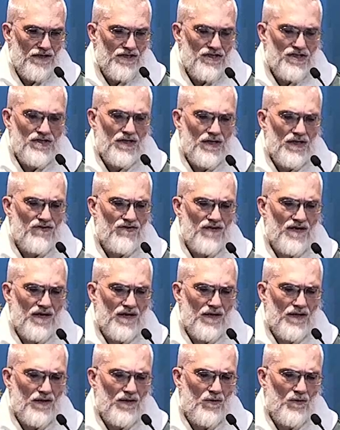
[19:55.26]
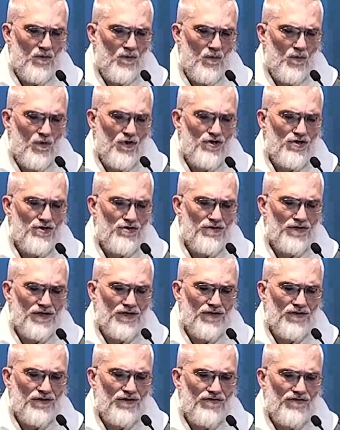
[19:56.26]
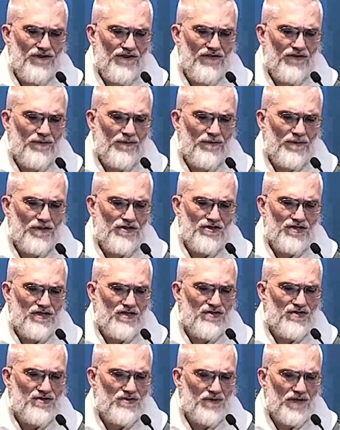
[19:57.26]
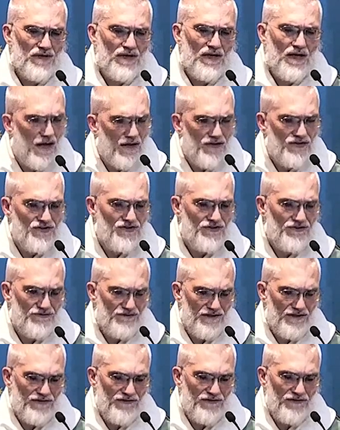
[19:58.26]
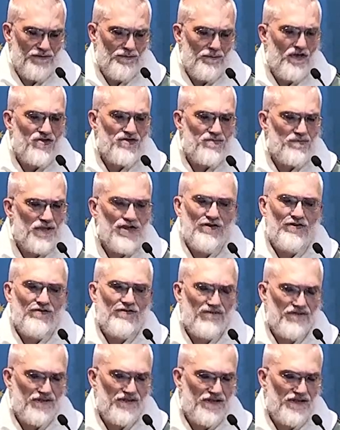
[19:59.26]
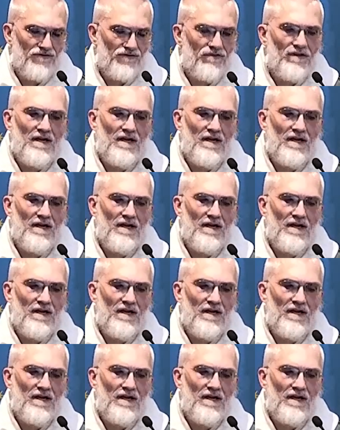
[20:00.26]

It's not, we're doing her a favor, but she's doing us a favor, much bigger favor